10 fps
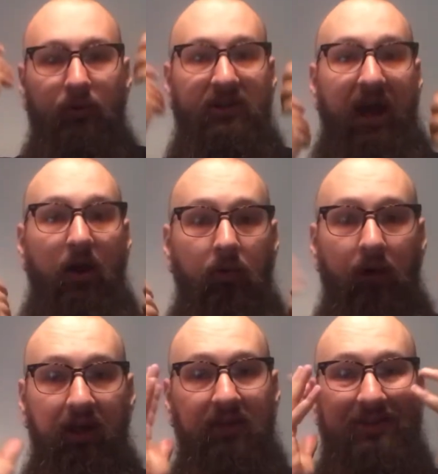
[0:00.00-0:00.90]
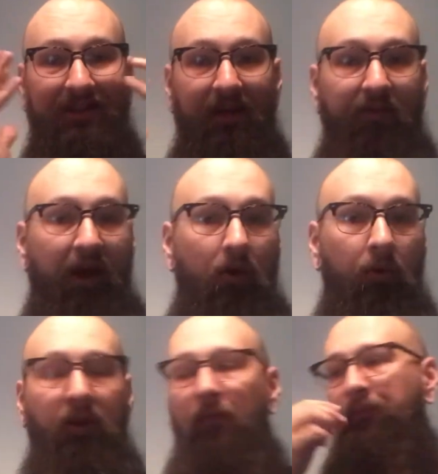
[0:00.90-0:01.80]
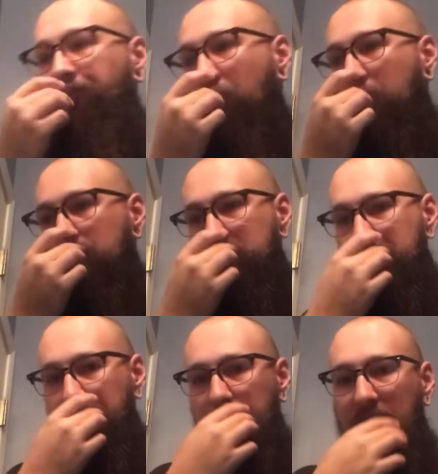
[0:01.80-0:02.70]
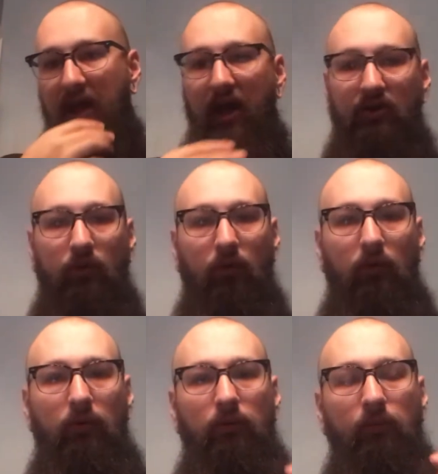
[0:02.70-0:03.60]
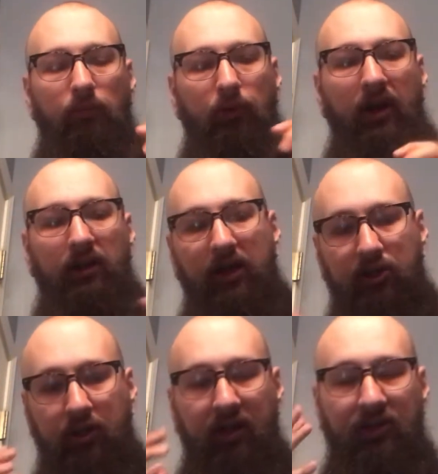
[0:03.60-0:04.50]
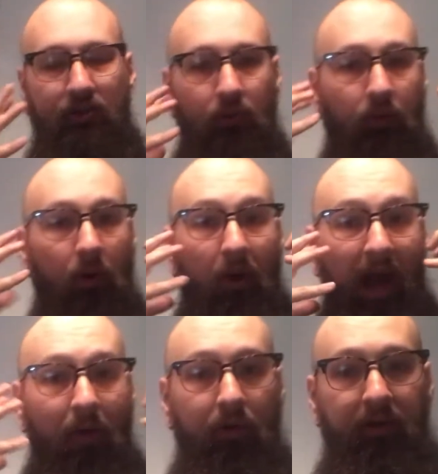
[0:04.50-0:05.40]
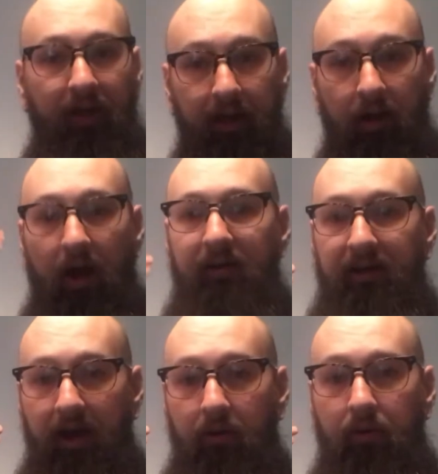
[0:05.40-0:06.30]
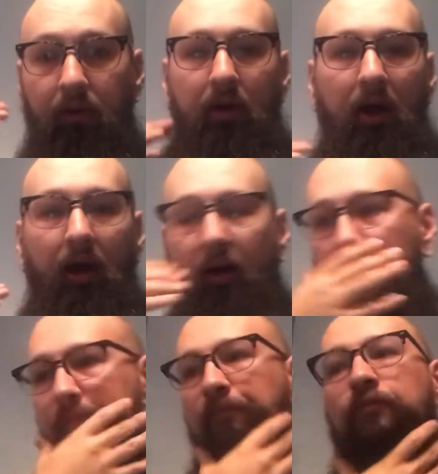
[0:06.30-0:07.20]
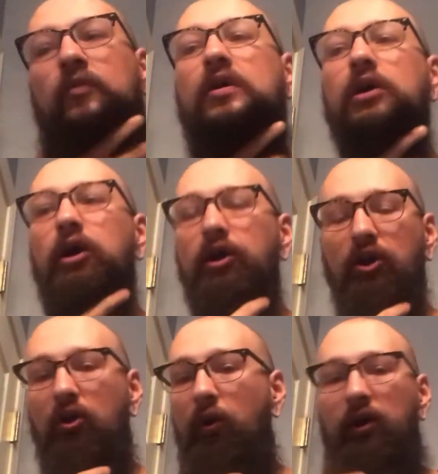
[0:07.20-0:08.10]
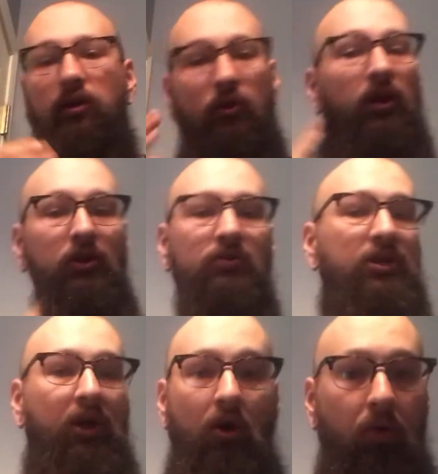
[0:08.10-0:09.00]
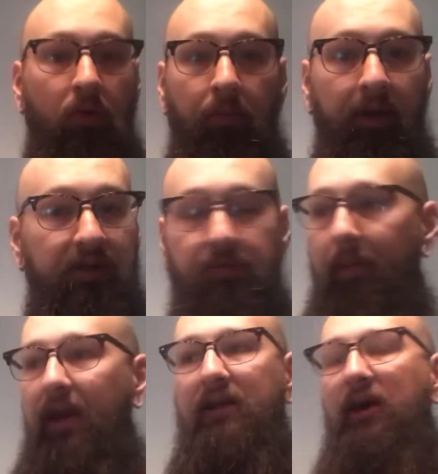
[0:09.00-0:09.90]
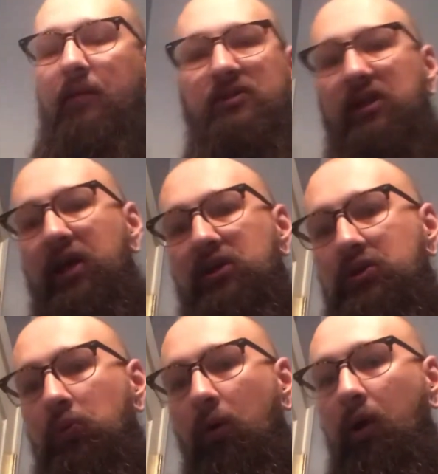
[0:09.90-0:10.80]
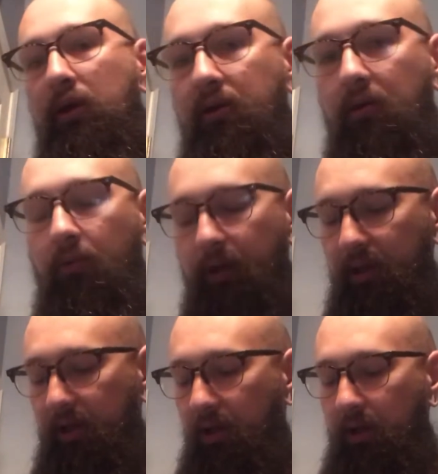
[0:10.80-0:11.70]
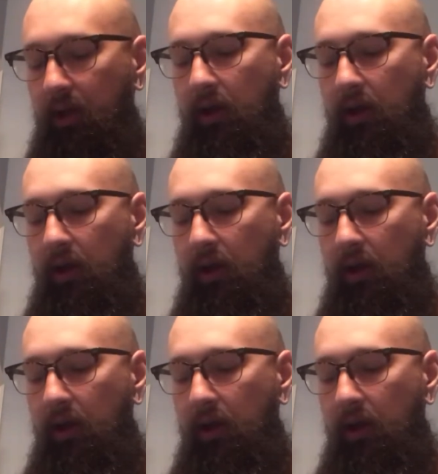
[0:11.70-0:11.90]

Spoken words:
down instead of out. Its natural predilection is to grow out and not down. You can use the comb as many times a day as you want, really,